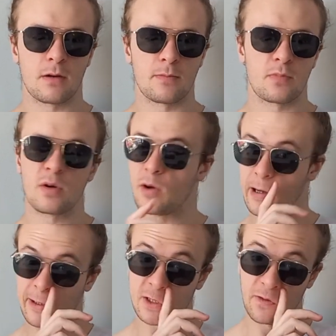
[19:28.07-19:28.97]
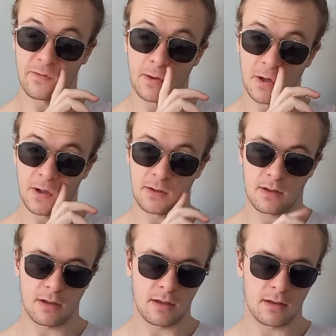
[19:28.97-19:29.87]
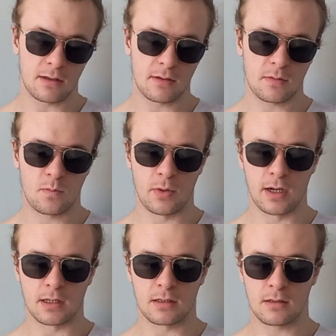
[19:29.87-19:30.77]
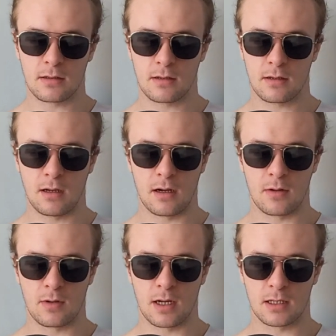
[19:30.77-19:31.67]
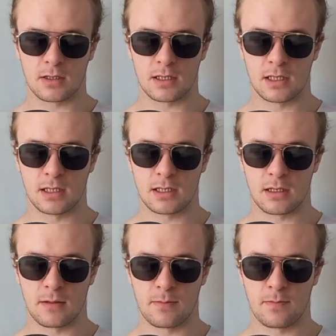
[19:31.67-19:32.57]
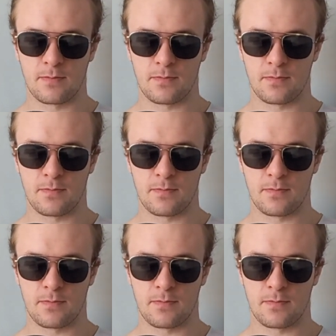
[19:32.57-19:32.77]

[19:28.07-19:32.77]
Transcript: pre-workout so far. But yeah, I would like to see some